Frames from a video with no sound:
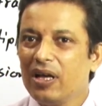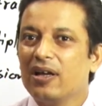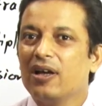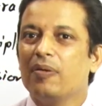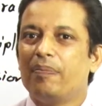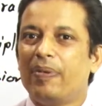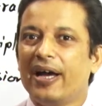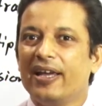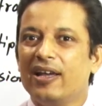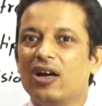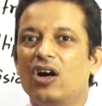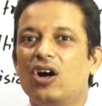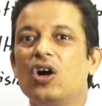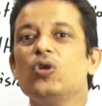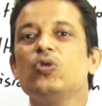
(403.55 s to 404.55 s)
by
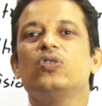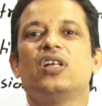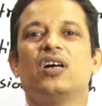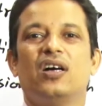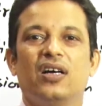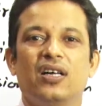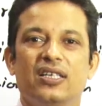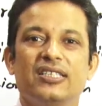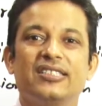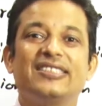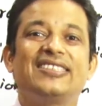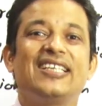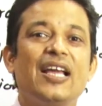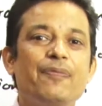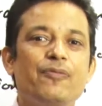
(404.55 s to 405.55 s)
another
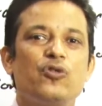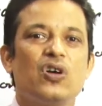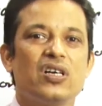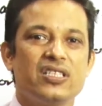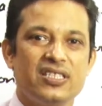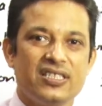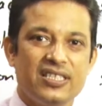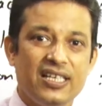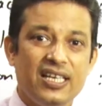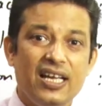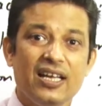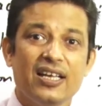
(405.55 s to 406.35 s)
same quantity,